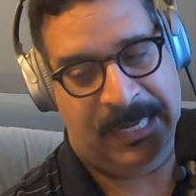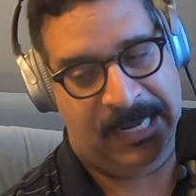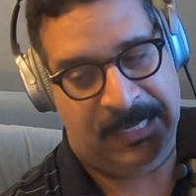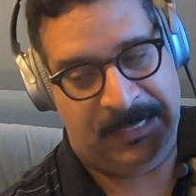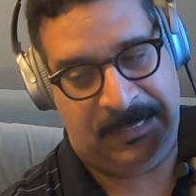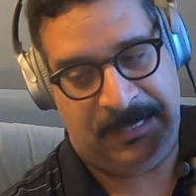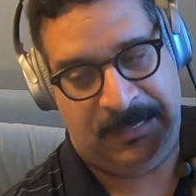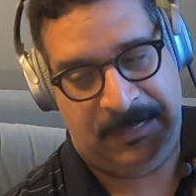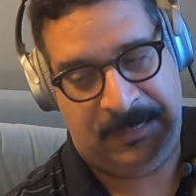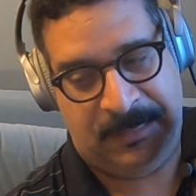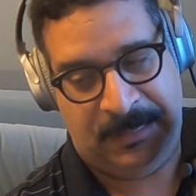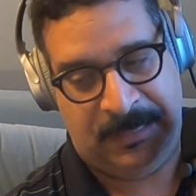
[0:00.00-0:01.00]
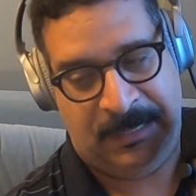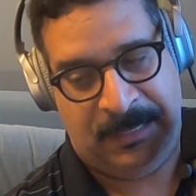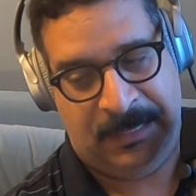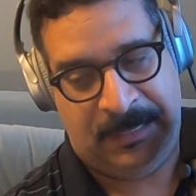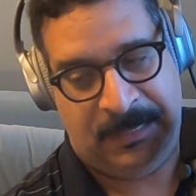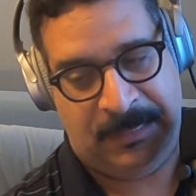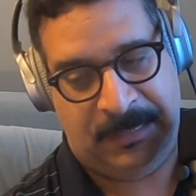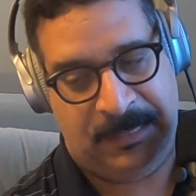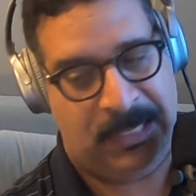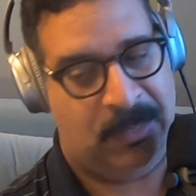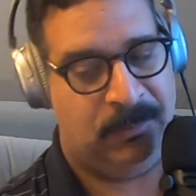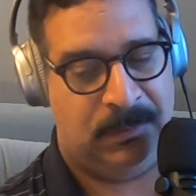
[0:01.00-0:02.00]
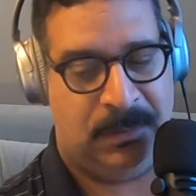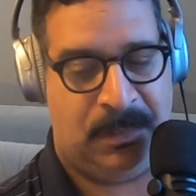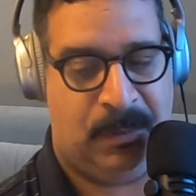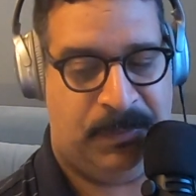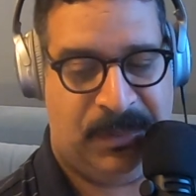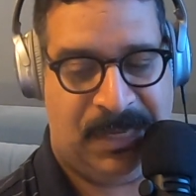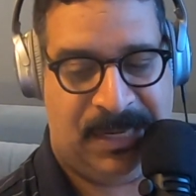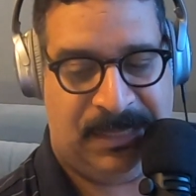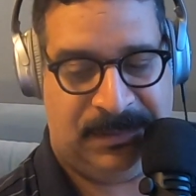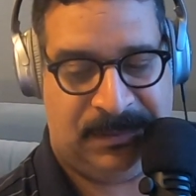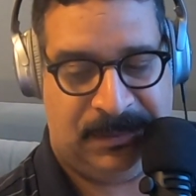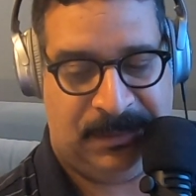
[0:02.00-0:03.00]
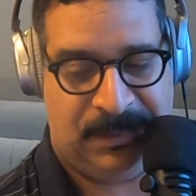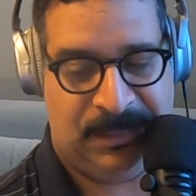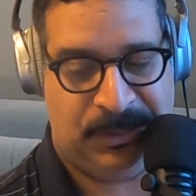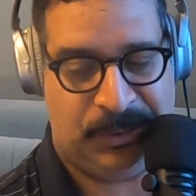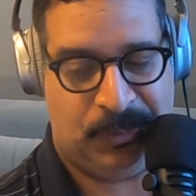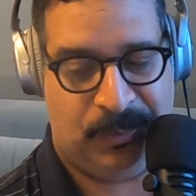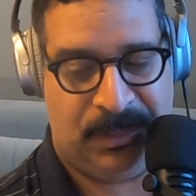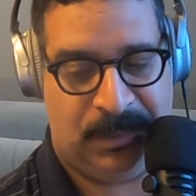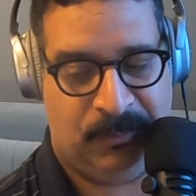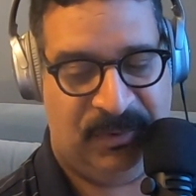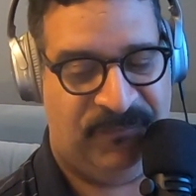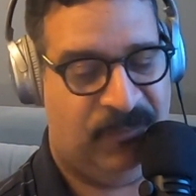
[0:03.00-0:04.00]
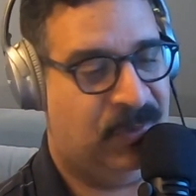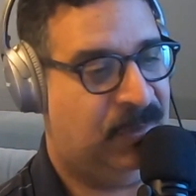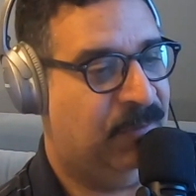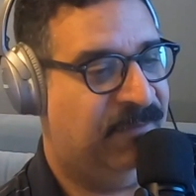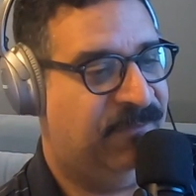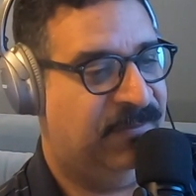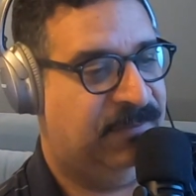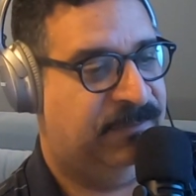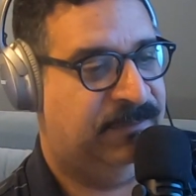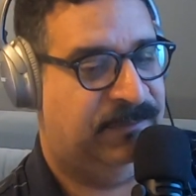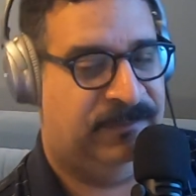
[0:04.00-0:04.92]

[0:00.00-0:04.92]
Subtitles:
And, I hope you guys enjoyed Riffin with Griffin.